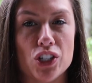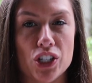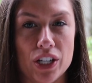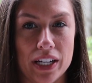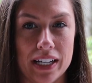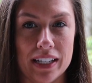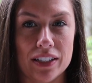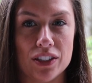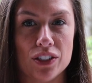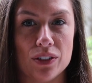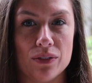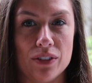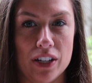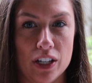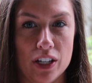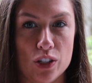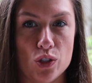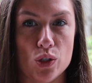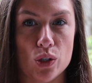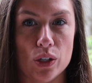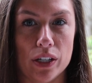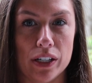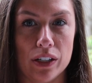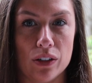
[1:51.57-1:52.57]
chance of
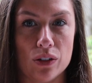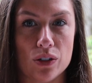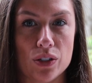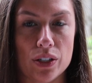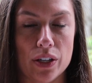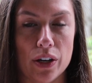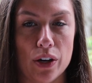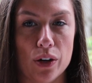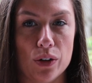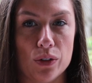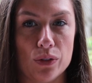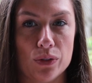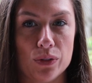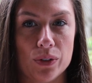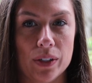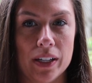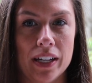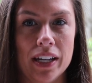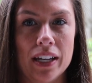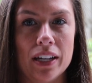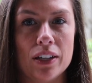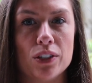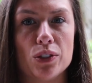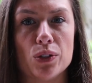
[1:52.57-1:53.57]
injuring yourself.
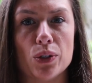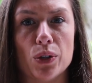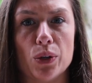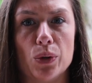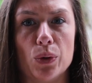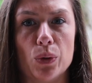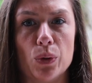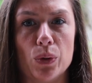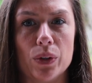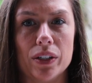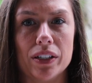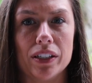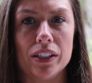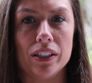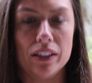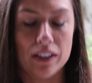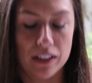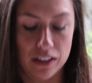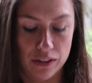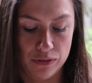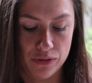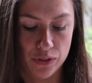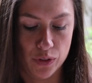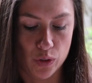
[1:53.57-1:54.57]
So
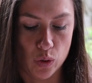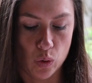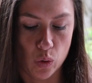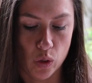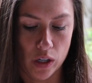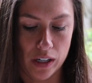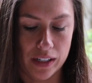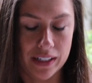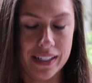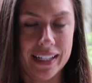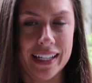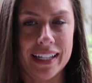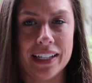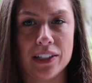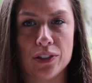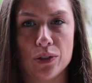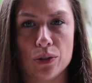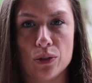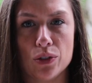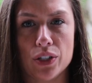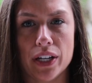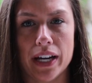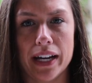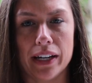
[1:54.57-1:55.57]
if your knees
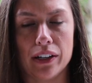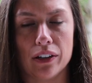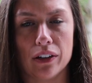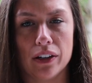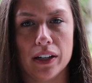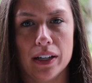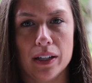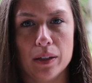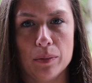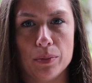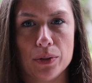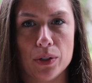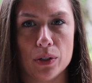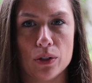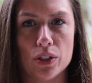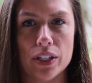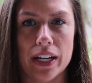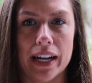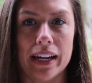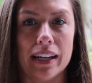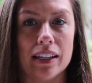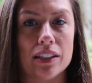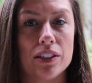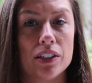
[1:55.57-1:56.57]
are tight, your hips are
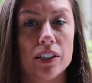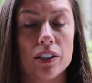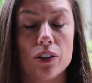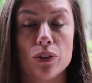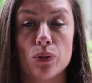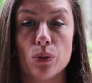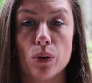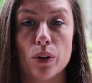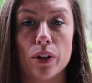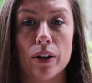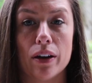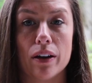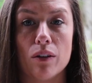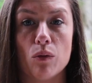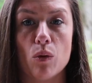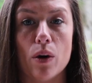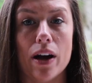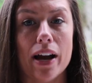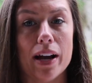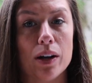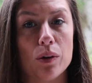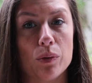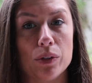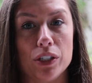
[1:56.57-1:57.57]
tight, it's going to throw you out of
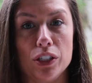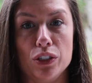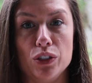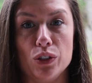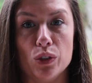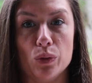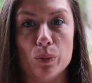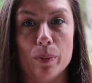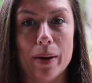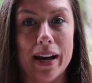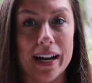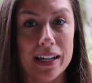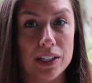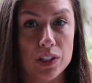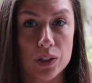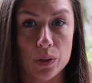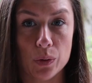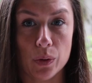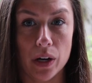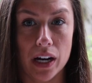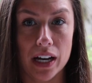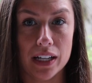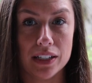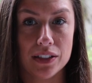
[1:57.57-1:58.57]
whack when you do back
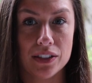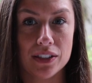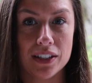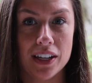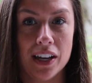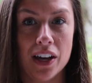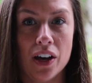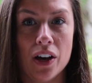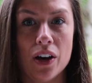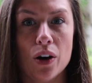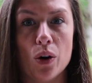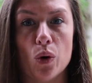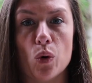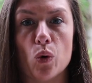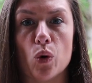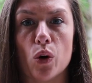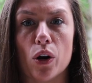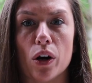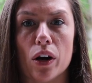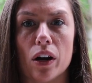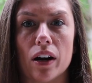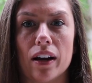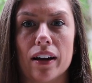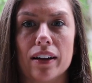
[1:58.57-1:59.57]
squats.
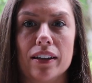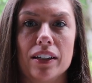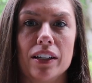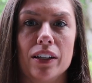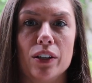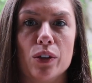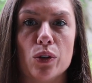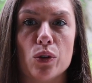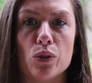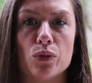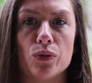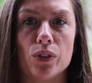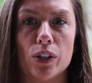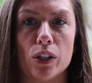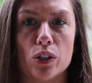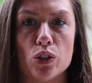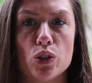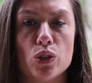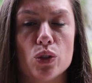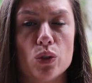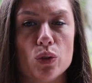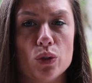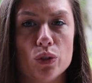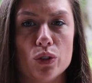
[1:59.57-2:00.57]
Or, if your
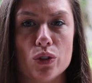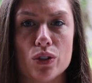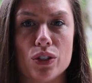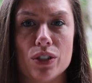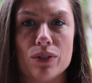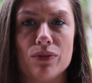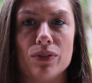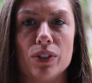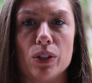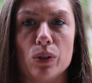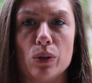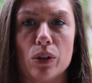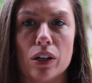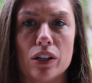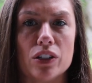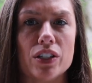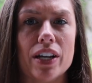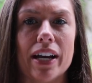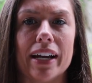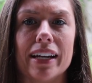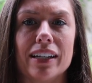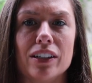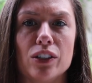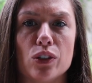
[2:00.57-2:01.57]
shoulders, if you are
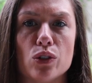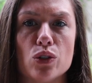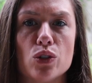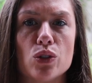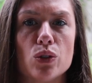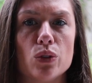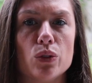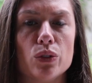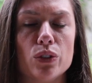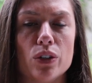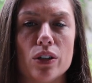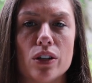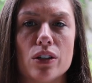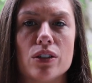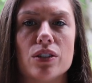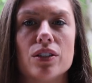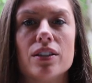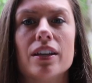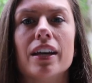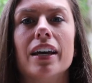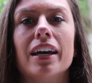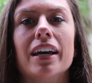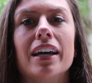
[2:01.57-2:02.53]
tight in your shoulders,